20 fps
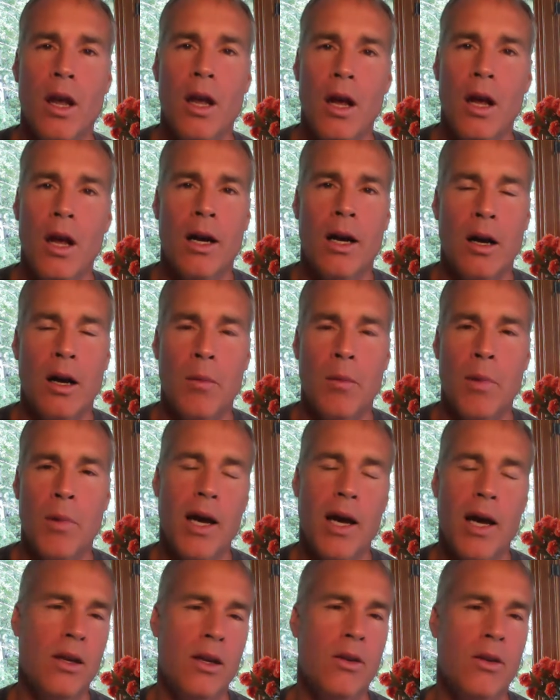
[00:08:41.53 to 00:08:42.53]

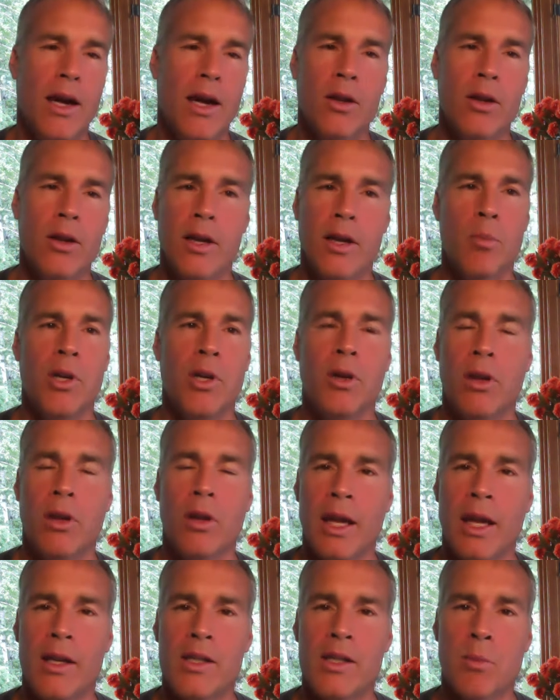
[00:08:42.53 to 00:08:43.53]
I look at Bill
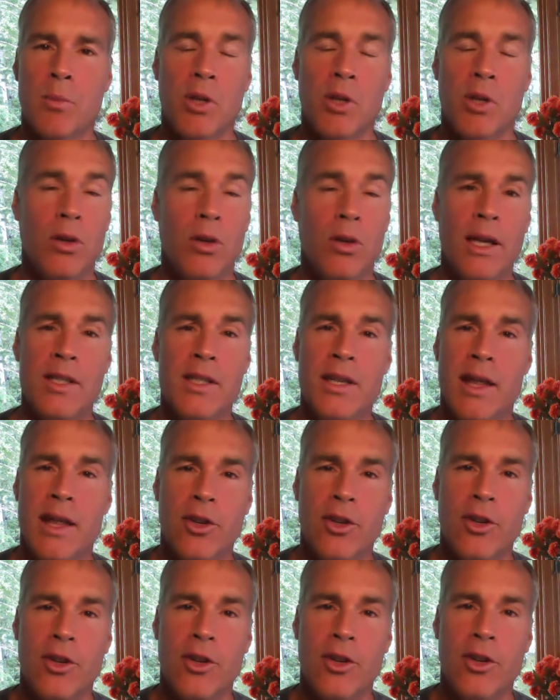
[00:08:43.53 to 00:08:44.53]
Gates. Bill Gates
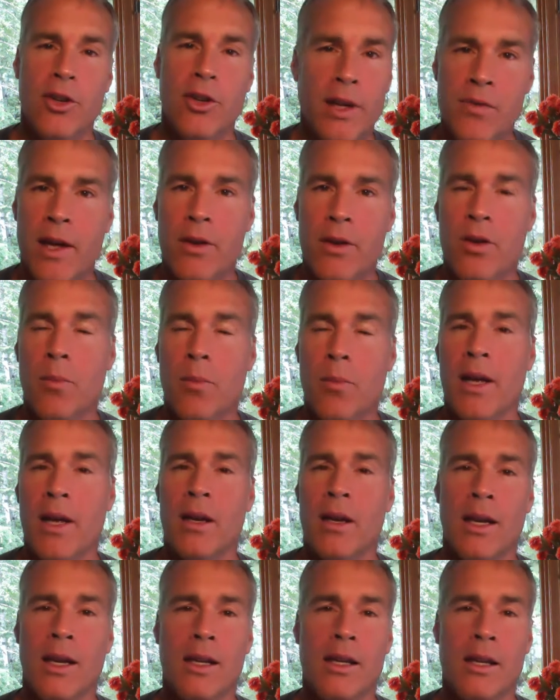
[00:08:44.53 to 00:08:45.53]
had 2x factor back
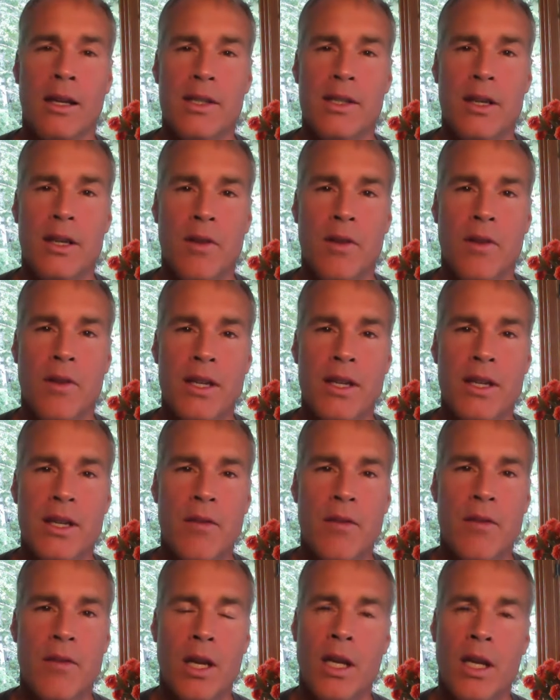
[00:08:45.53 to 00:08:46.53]
in
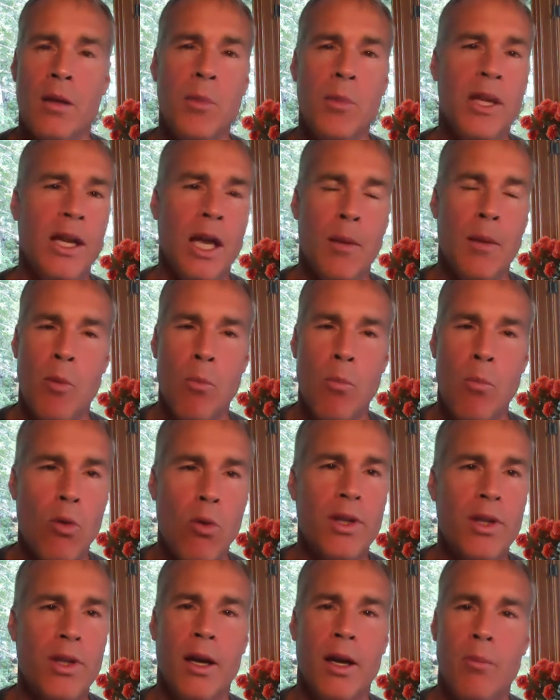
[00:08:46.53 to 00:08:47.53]
1977, and he became a
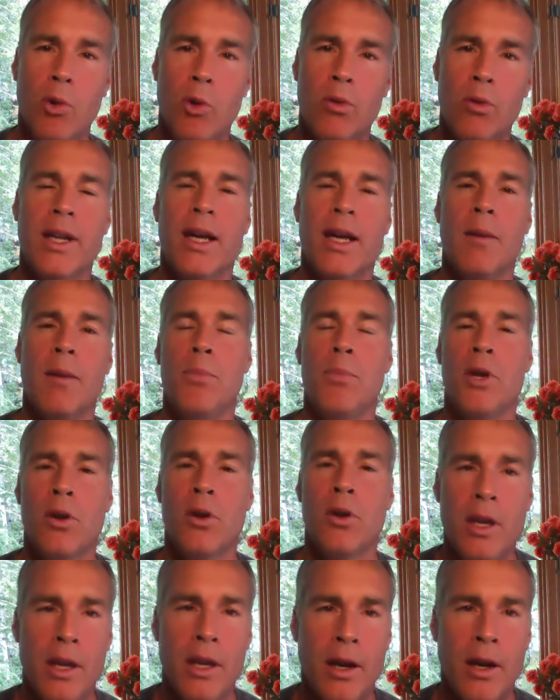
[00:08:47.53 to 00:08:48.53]

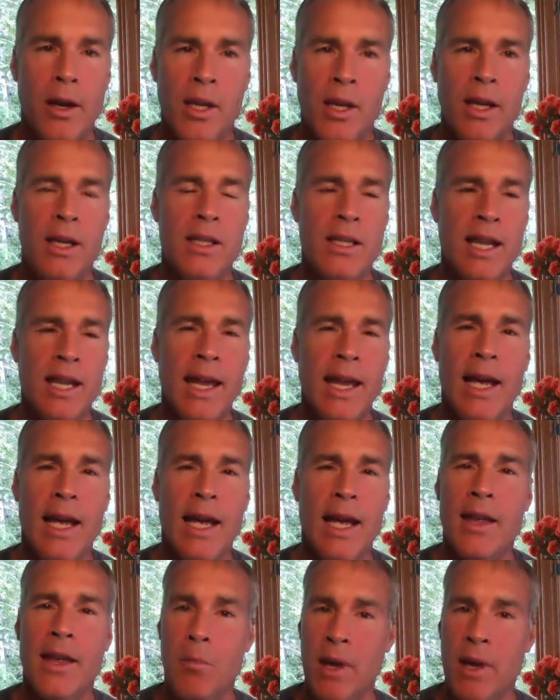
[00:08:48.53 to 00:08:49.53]
multi-billionaire because he had
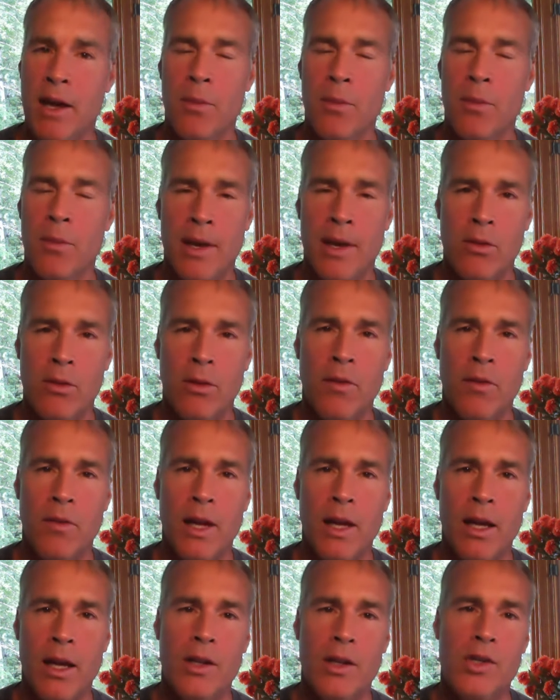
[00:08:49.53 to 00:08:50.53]
that mathematical
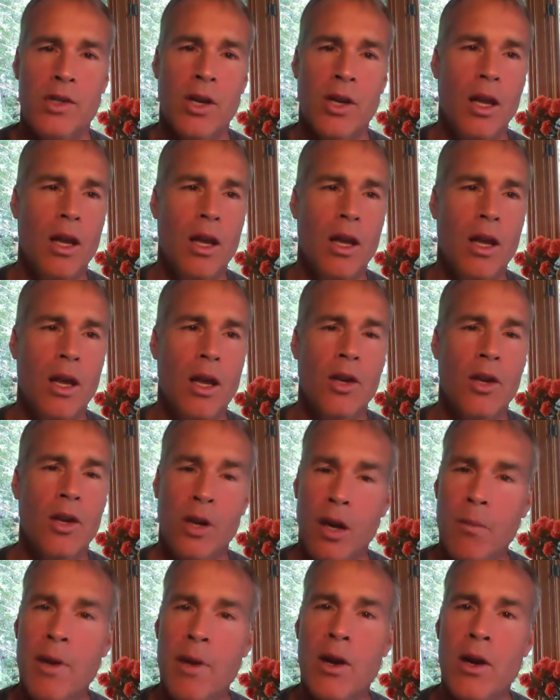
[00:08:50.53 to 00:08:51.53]
advantage.
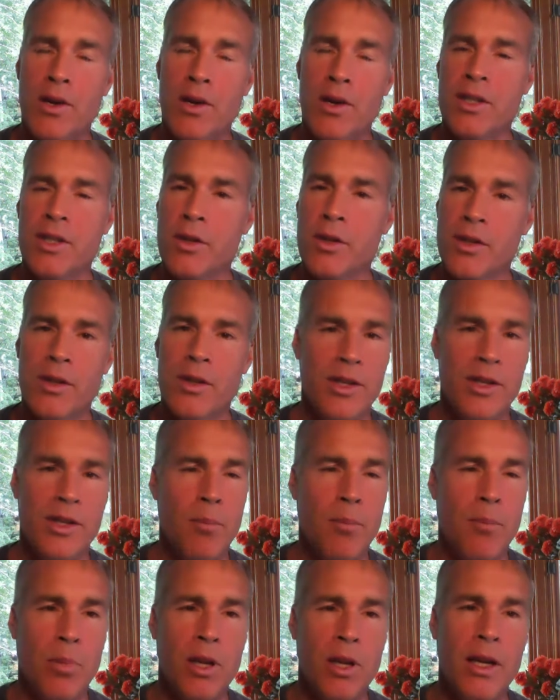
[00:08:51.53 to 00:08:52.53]
Tom Maurer Sr. is in the
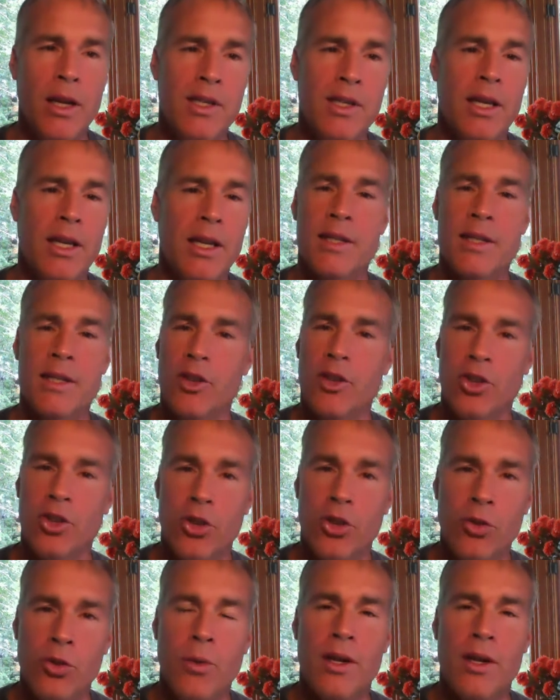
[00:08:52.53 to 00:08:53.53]
same place. He has that
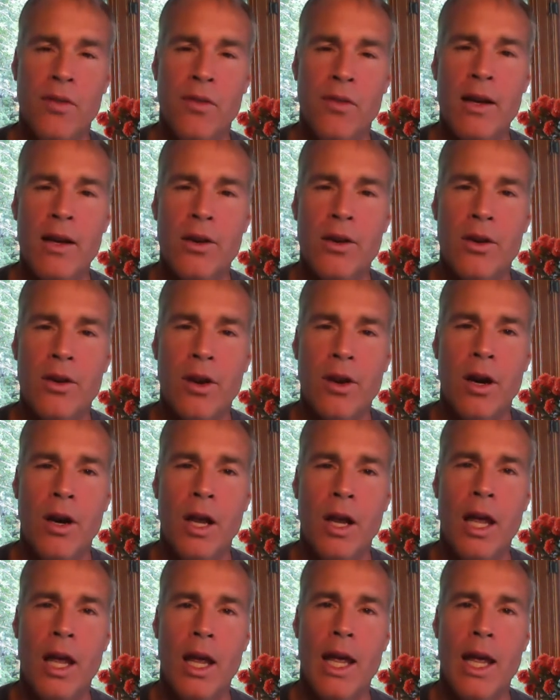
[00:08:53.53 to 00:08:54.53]
2x factor,
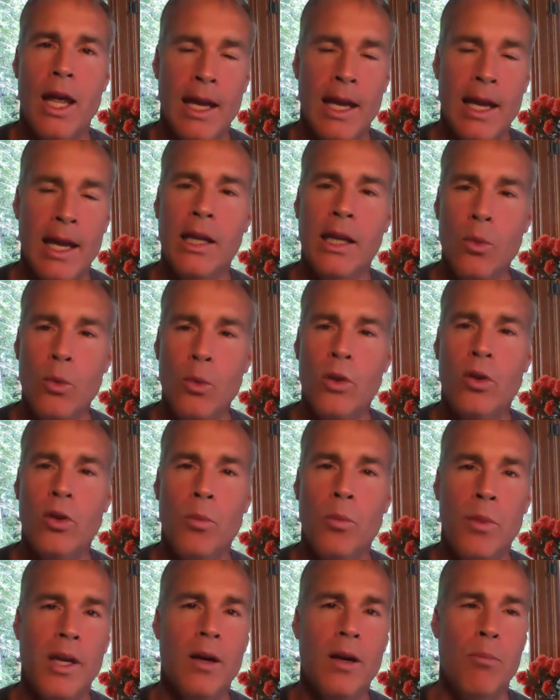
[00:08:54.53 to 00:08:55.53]
and he will
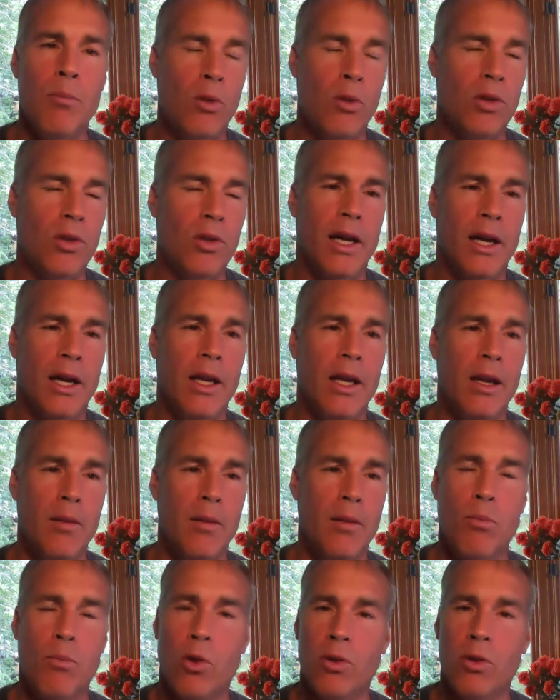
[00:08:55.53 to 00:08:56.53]
be a
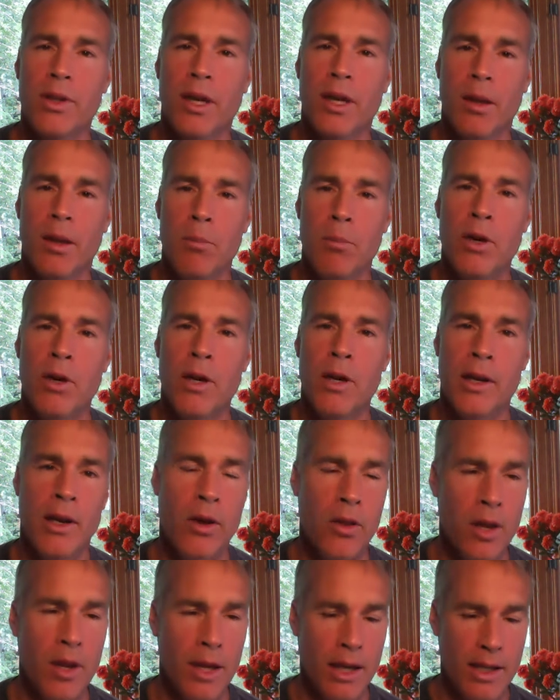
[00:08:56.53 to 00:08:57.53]
multi-billionaire
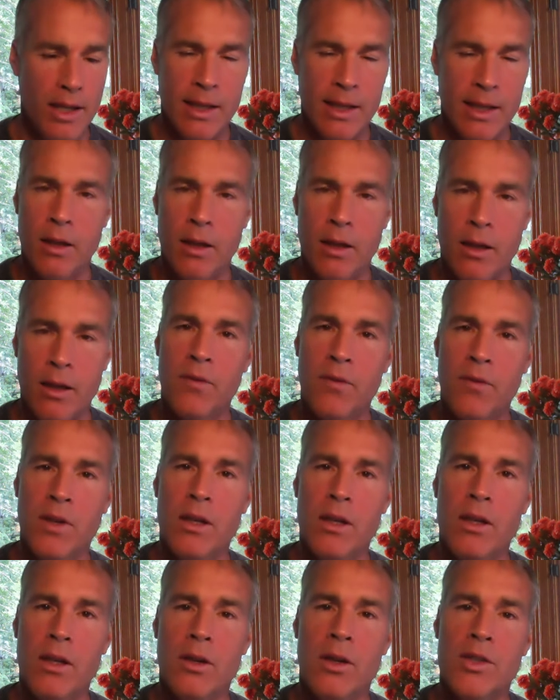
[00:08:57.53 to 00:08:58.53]
in the next 10 to
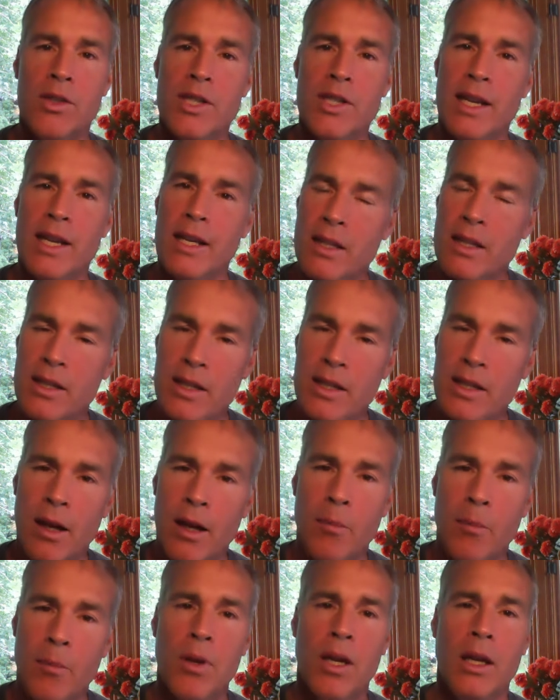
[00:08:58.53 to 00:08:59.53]
15 years as this
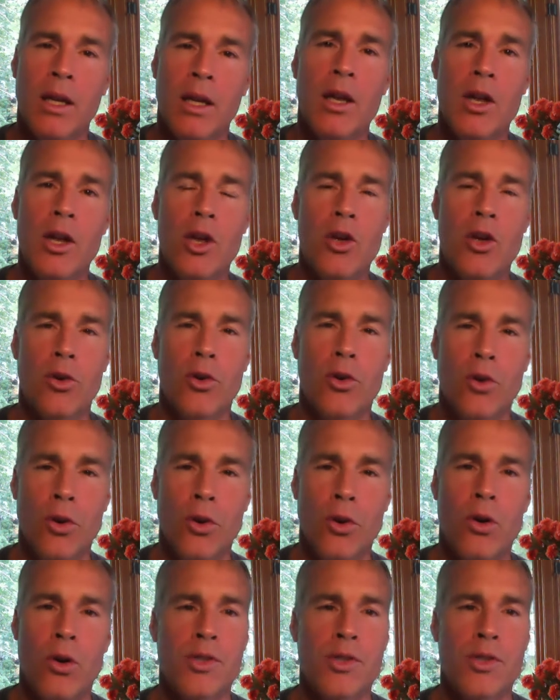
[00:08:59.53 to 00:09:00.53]
company
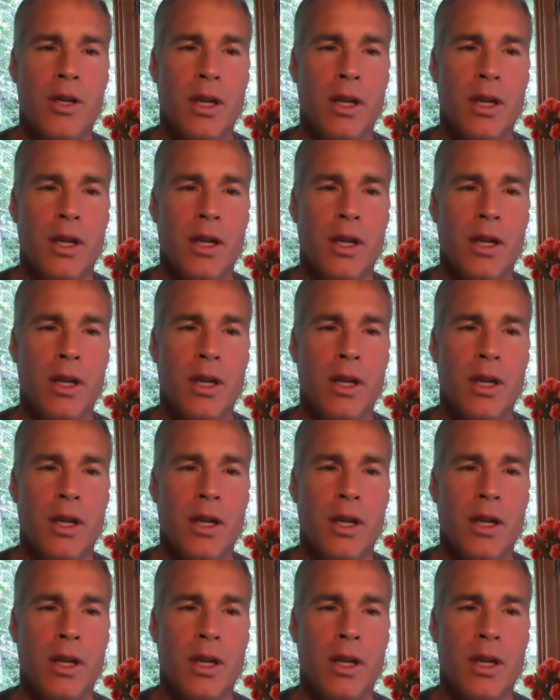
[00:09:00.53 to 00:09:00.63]
grows.